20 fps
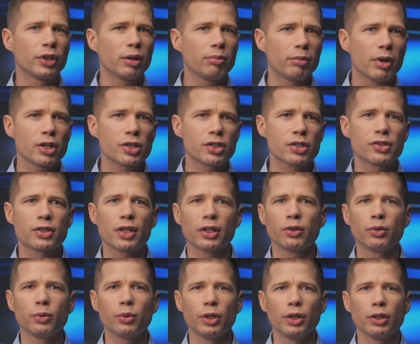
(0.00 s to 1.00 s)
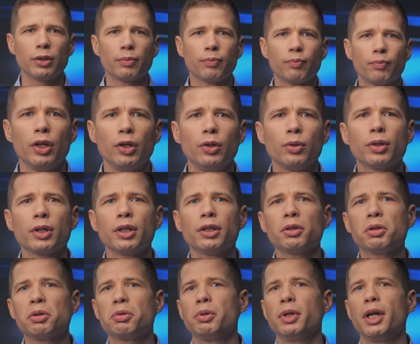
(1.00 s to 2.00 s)
dimensions that you need. You
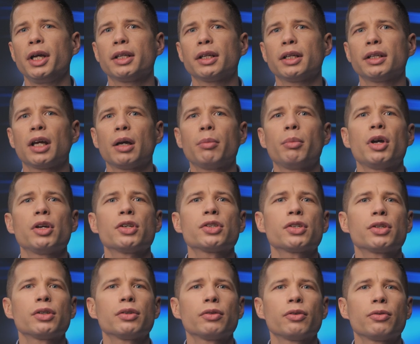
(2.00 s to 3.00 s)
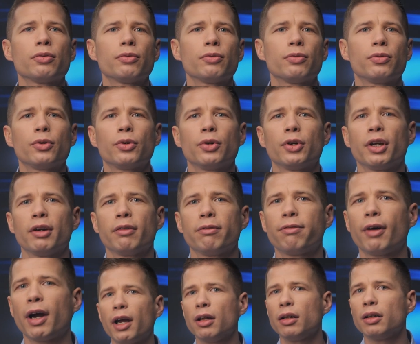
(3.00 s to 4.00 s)
can create a dimension for the
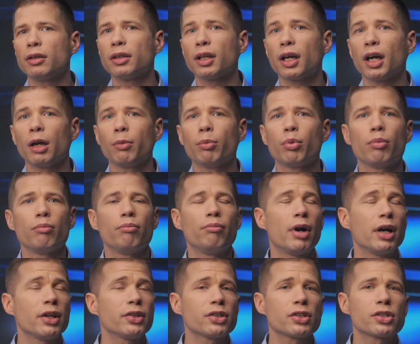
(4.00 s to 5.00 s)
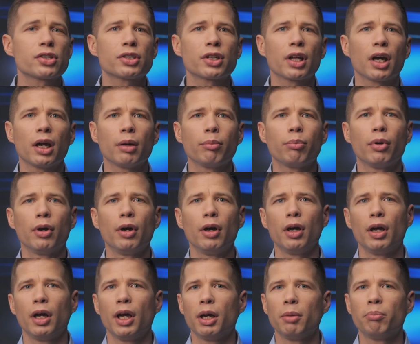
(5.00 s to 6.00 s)
file type, message type,
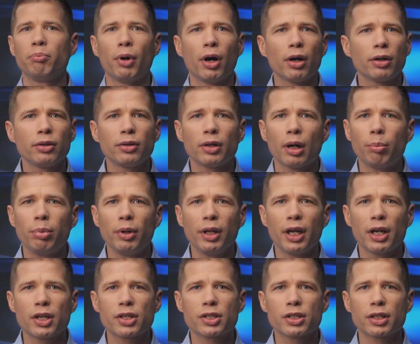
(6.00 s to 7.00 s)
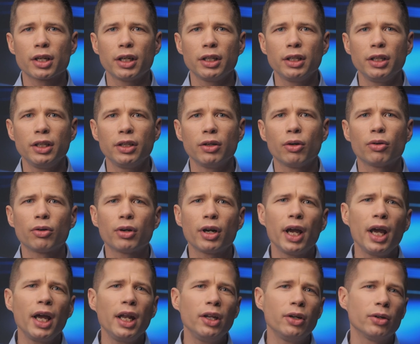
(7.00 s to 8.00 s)
partner application ID or
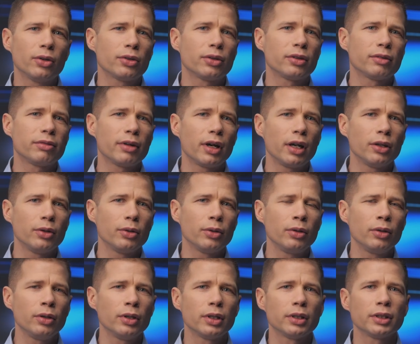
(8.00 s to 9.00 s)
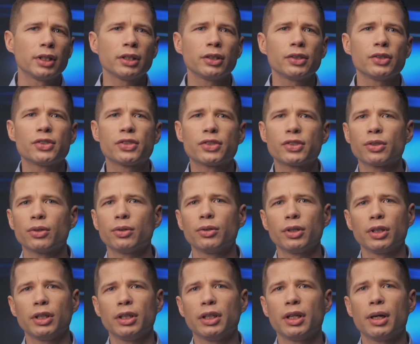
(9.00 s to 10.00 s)
any other value that is
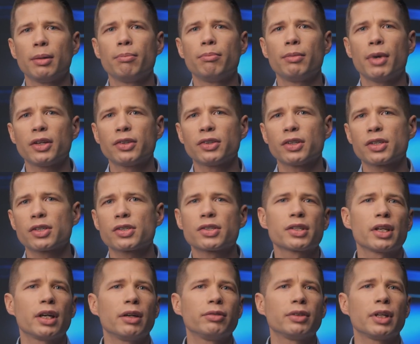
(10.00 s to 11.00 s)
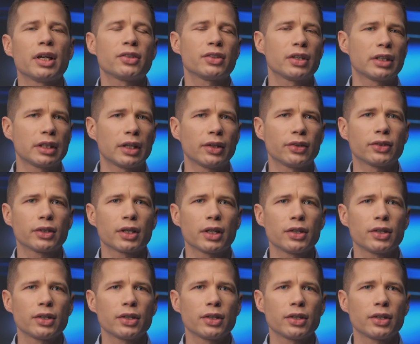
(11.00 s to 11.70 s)
stored in the message saved as a test